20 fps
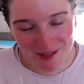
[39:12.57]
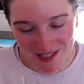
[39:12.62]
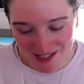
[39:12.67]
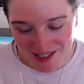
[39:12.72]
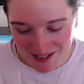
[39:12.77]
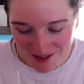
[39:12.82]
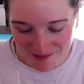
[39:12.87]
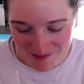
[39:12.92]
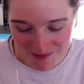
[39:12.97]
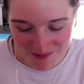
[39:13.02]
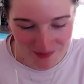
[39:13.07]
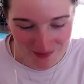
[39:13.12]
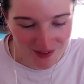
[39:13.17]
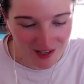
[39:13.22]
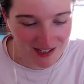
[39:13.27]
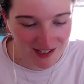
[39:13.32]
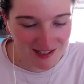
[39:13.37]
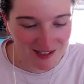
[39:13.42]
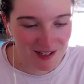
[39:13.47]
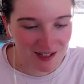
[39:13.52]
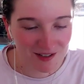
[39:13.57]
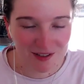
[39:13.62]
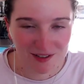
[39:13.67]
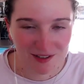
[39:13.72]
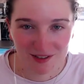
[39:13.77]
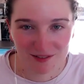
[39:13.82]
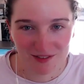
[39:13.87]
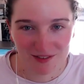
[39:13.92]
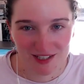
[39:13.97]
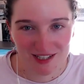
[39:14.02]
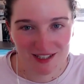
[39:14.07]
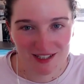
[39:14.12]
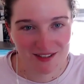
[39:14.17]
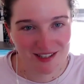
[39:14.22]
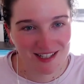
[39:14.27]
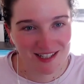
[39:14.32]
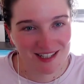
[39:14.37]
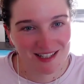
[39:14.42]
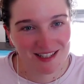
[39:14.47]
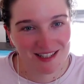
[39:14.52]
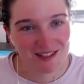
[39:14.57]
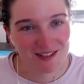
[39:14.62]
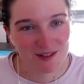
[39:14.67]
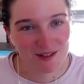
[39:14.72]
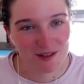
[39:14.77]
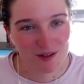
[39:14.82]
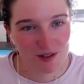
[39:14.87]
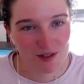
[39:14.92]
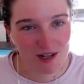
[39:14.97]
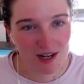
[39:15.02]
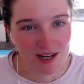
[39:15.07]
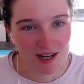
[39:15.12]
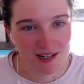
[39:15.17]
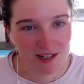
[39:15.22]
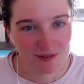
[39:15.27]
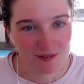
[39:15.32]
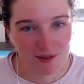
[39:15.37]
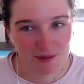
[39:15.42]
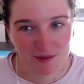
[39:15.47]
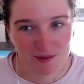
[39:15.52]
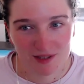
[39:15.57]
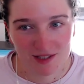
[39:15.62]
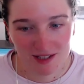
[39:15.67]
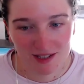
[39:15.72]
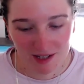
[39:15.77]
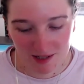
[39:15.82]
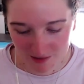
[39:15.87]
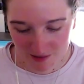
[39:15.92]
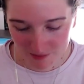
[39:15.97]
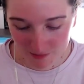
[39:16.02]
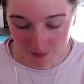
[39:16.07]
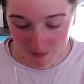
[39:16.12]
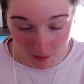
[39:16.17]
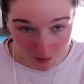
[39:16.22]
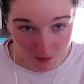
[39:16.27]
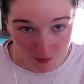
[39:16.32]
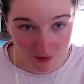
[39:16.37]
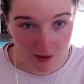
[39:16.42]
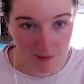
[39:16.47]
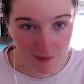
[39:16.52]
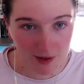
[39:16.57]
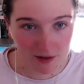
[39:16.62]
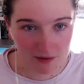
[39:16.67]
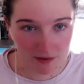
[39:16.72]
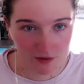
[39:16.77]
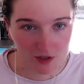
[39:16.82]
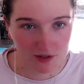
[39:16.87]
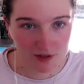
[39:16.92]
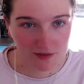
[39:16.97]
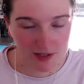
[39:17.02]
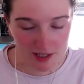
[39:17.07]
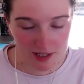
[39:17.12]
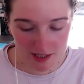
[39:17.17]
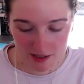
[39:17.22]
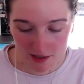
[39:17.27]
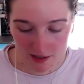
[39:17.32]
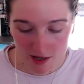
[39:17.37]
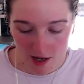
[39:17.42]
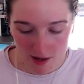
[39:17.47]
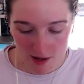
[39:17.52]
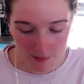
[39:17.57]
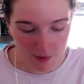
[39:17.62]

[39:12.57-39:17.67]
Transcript: but there's a lot of good resources online if you want to learn more about longevity.